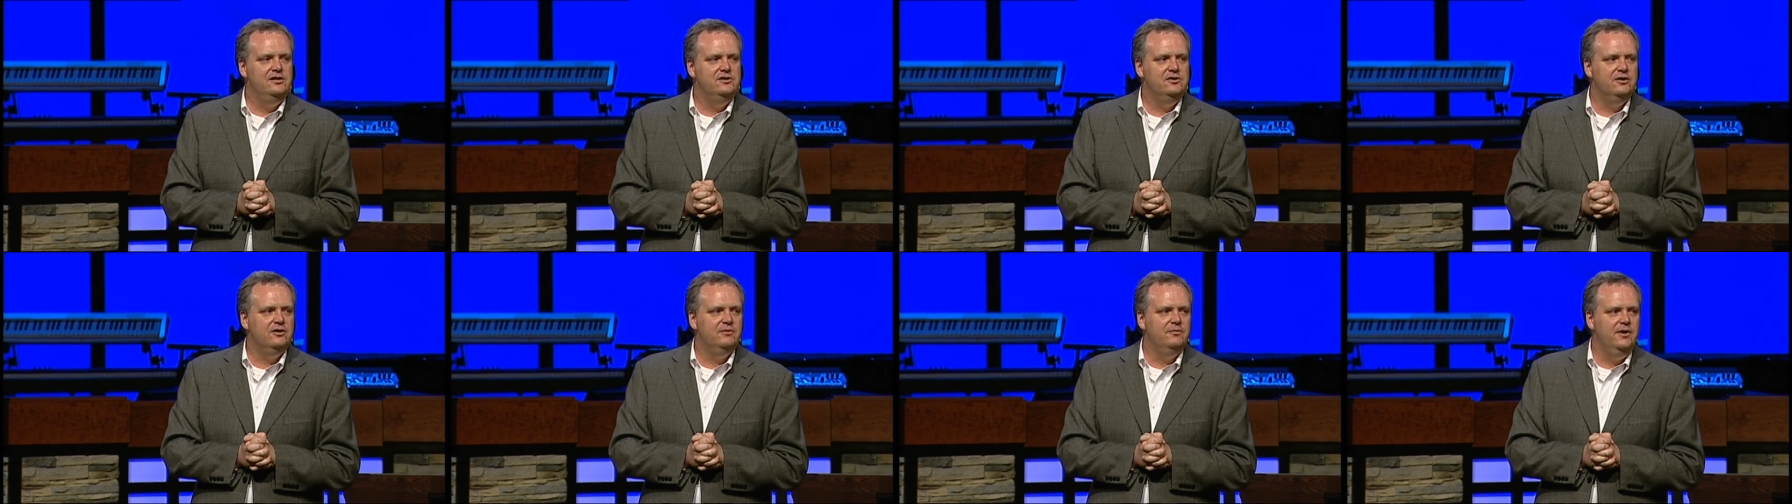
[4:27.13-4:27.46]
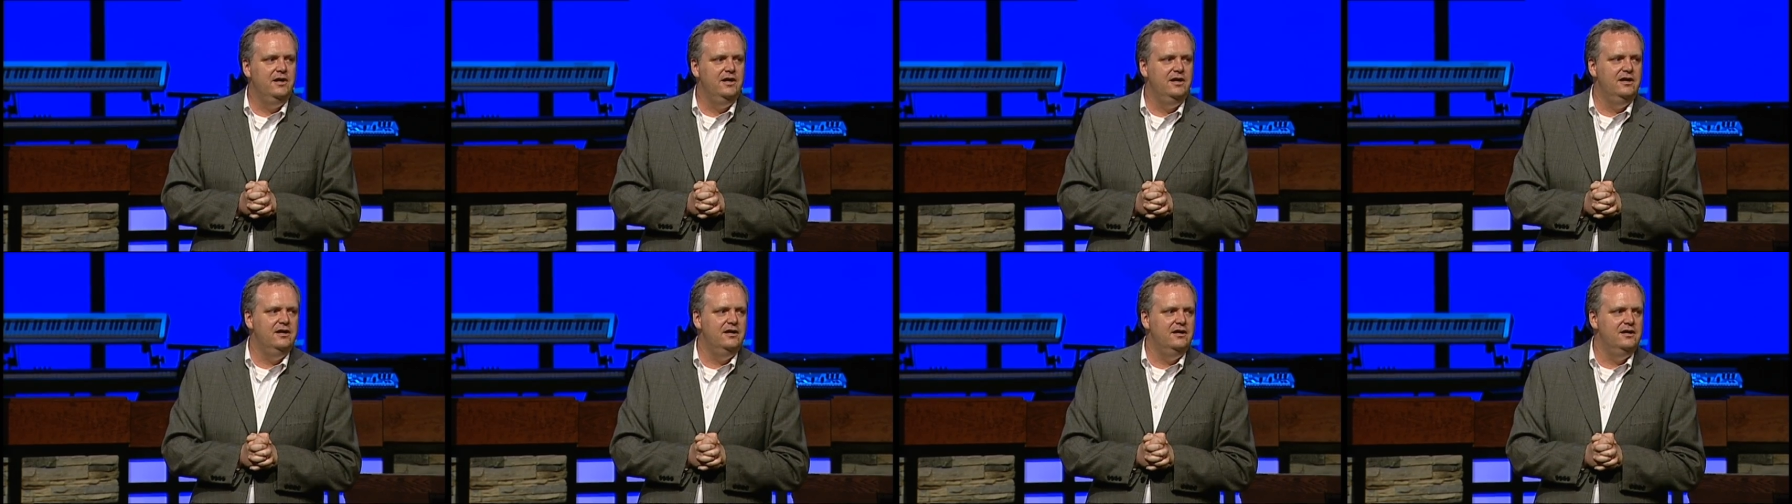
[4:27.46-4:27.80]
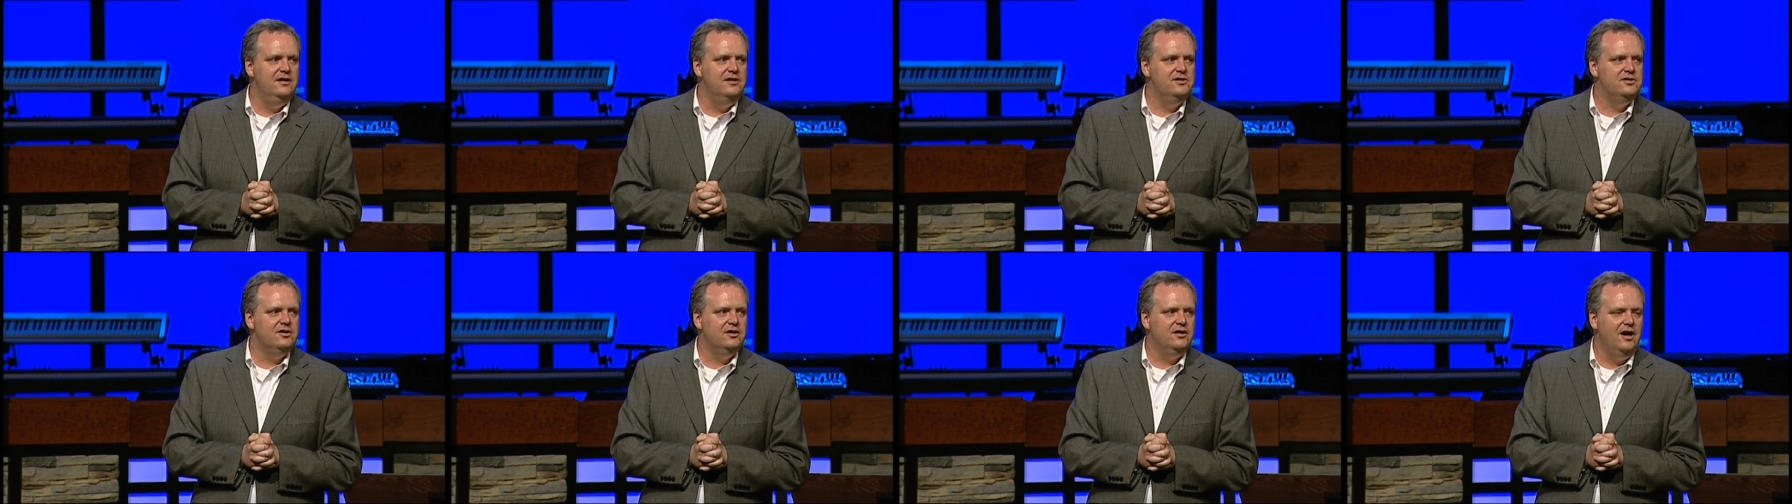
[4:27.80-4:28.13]
took me in
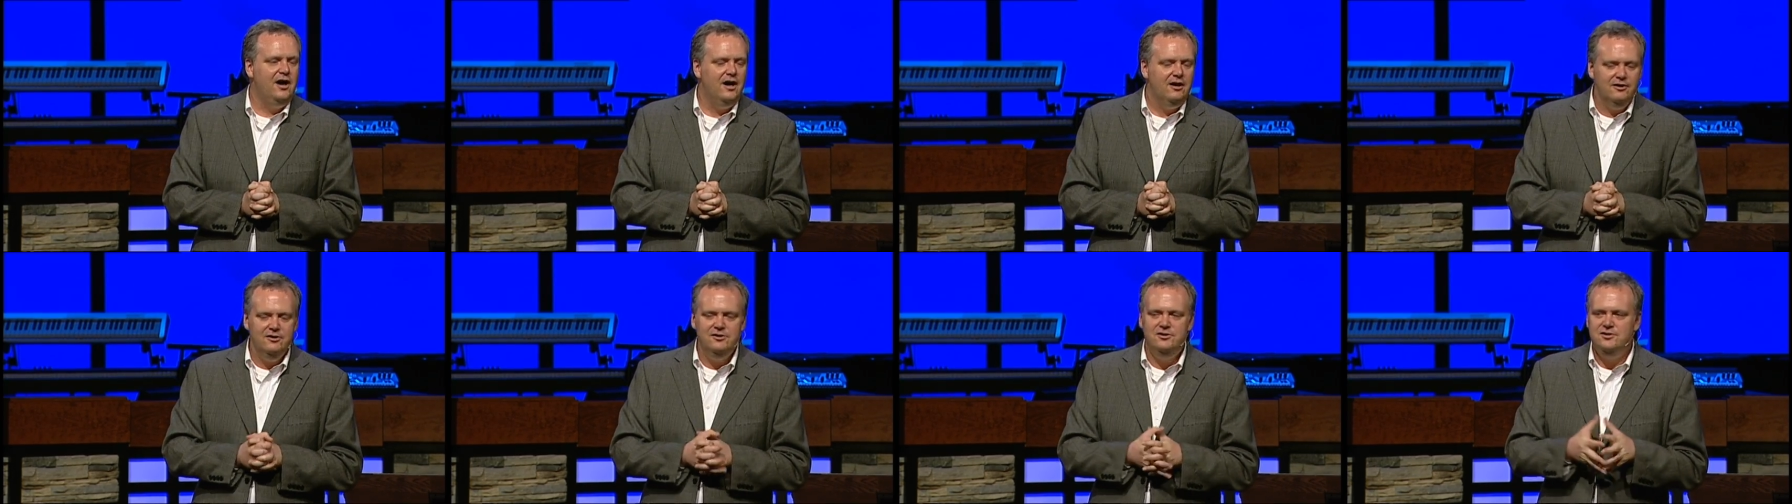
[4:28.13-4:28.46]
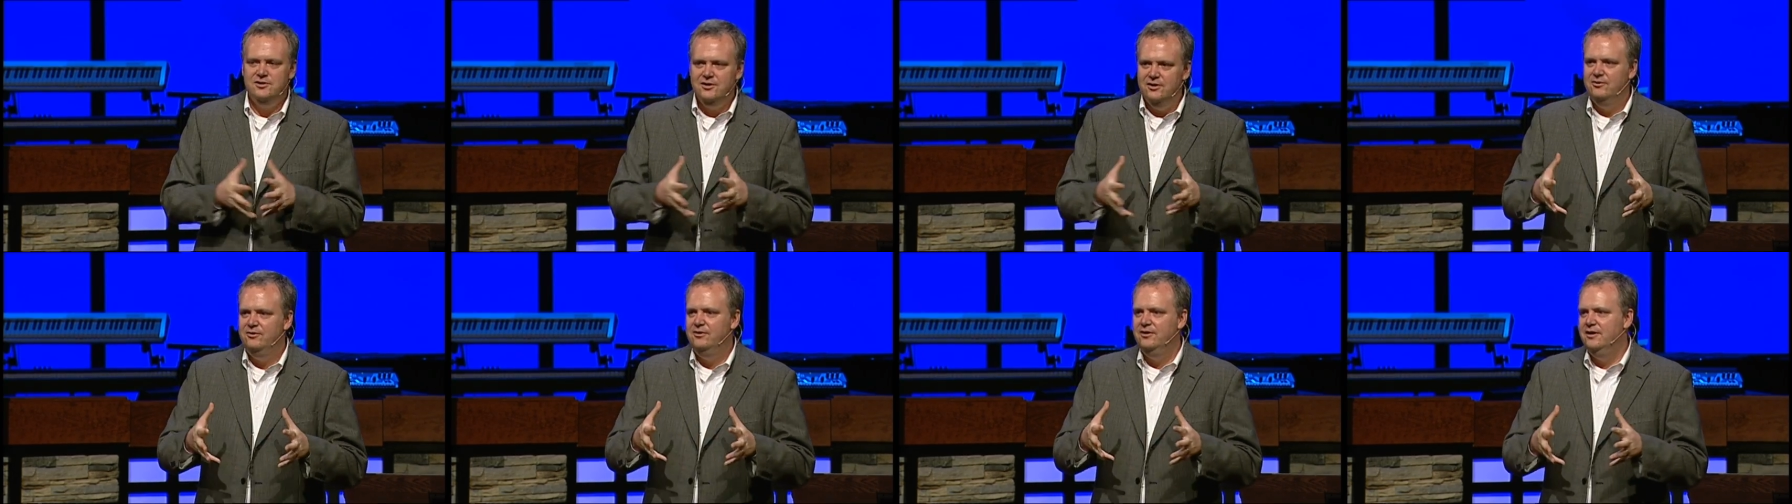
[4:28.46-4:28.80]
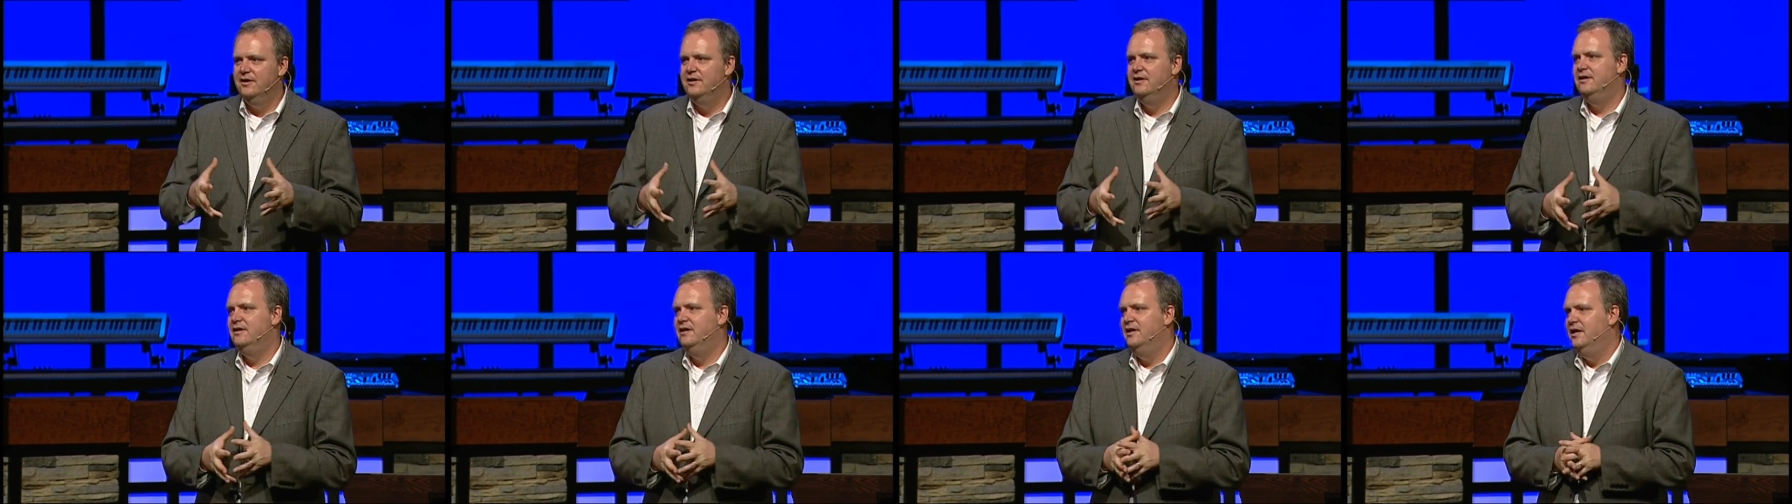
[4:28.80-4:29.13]
as a college
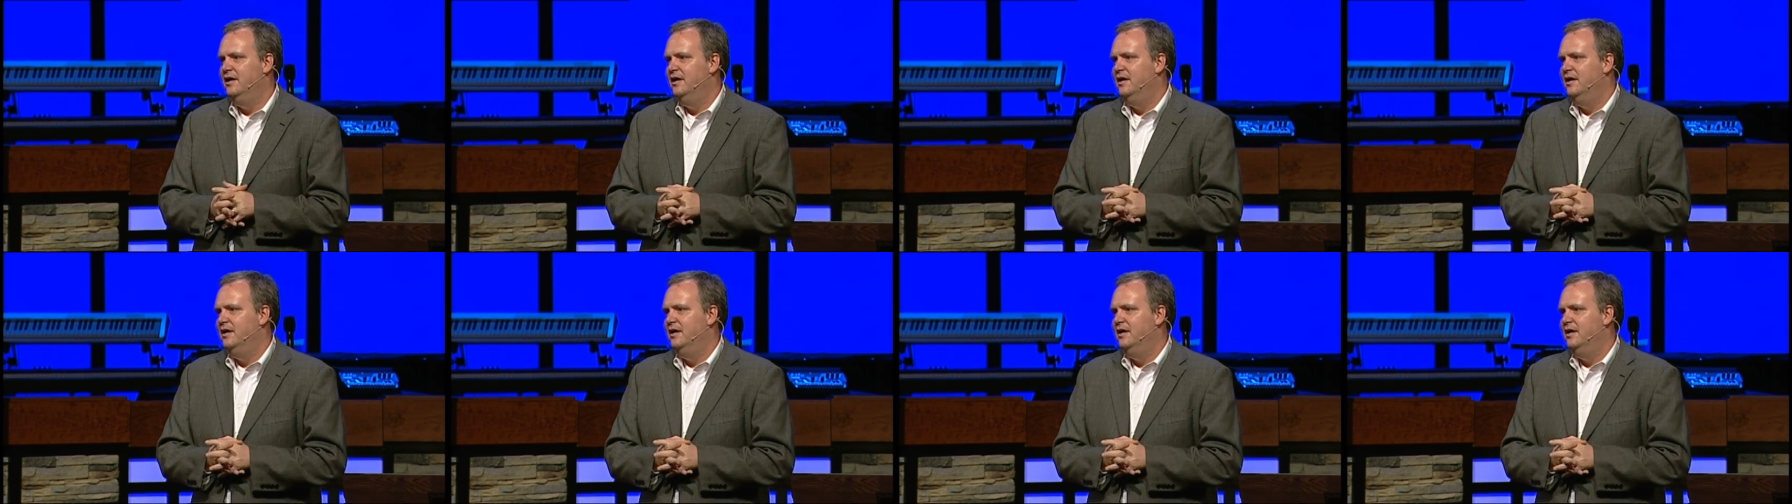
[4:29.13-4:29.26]
student and